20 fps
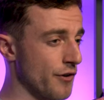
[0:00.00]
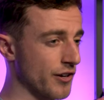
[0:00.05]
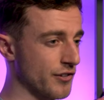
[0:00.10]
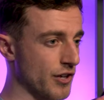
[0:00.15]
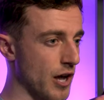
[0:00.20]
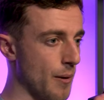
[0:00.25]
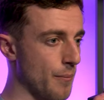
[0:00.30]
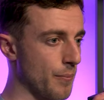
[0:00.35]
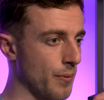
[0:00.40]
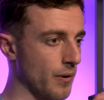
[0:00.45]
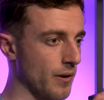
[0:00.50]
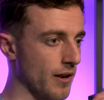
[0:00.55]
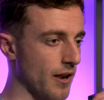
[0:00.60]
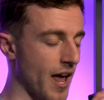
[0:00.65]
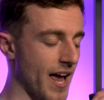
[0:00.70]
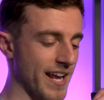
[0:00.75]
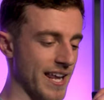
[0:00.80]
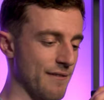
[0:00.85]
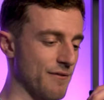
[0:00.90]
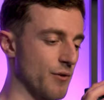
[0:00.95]
for example,
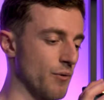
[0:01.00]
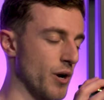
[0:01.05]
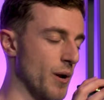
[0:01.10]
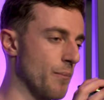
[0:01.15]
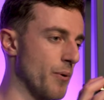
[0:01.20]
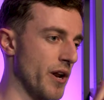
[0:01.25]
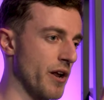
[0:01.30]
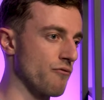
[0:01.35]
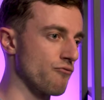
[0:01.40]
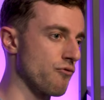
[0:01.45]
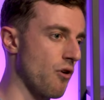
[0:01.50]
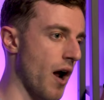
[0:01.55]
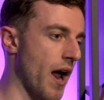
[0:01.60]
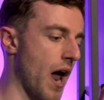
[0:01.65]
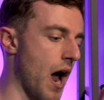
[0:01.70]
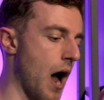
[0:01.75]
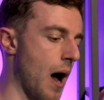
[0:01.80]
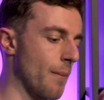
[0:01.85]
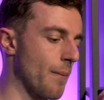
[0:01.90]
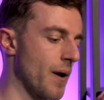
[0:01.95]
like if you want to put it right
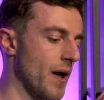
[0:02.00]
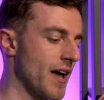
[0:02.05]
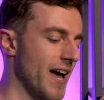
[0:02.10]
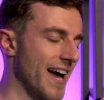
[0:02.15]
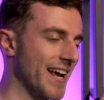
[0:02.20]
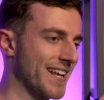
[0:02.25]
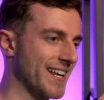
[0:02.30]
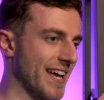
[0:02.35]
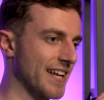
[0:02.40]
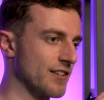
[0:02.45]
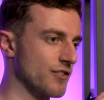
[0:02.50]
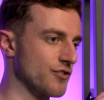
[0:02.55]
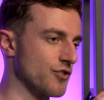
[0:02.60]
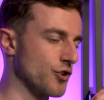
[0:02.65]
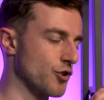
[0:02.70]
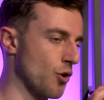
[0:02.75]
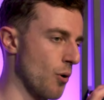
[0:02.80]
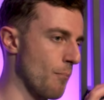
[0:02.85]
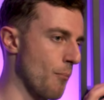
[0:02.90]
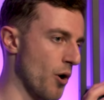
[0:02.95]
up
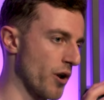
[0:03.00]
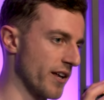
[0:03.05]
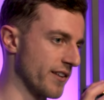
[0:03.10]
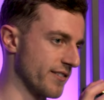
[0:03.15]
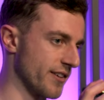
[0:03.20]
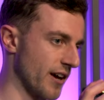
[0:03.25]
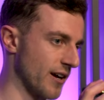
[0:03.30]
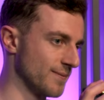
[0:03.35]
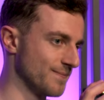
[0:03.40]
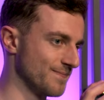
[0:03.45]
against your monitor.